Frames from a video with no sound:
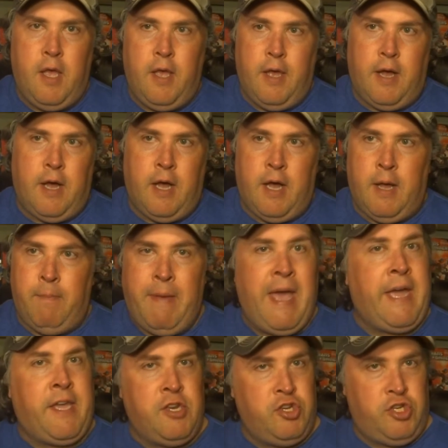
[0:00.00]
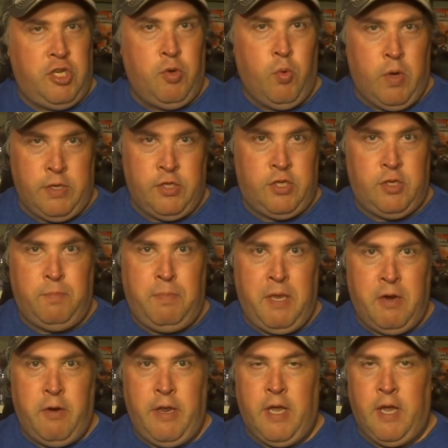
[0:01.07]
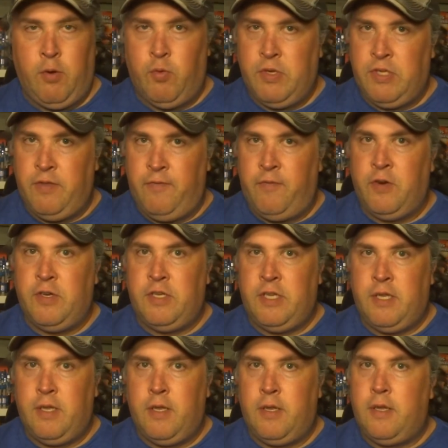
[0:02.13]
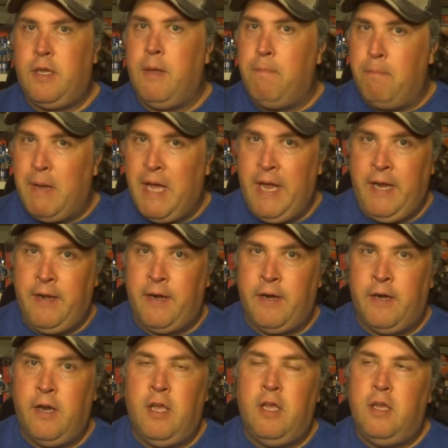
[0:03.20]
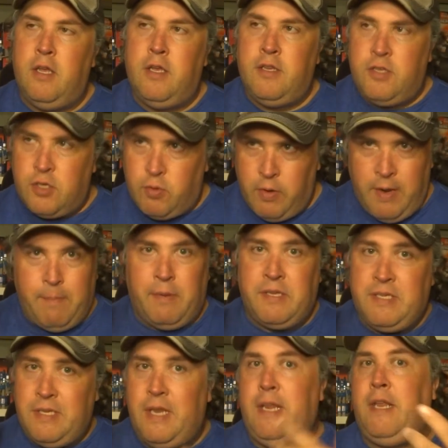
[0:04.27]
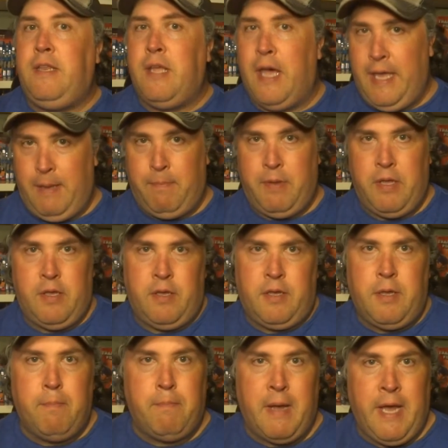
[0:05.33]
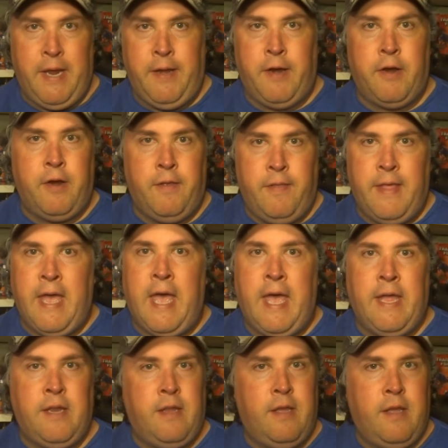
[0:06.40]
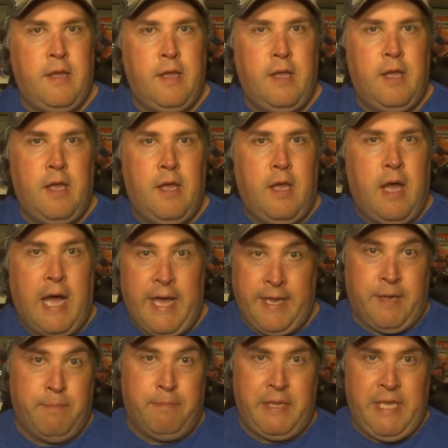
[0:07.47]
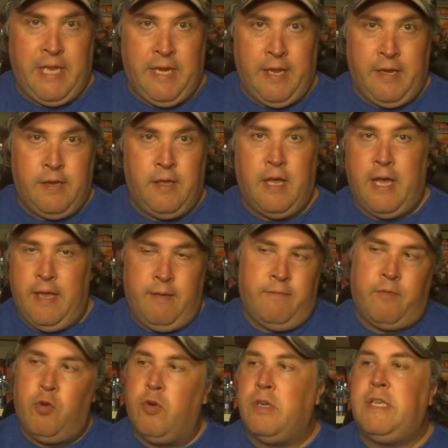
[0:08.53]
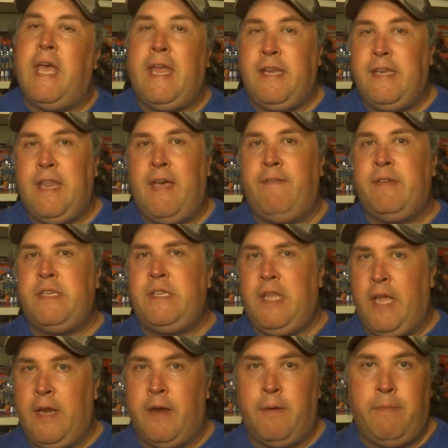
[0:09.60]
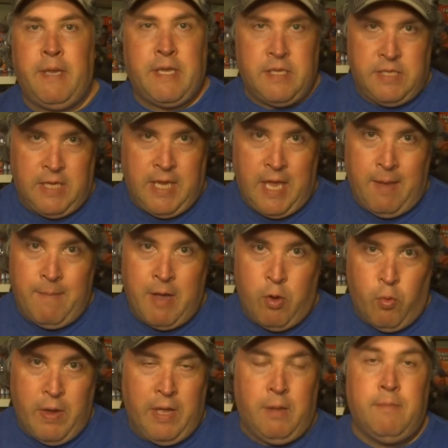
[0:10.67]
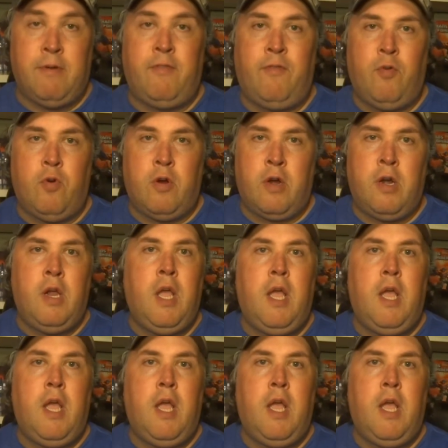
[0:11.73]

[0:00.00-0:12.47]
back in G1, Superion was the first combiner, Scramble City type combiner, that I completed. I, of course, had Devastator because he came out well before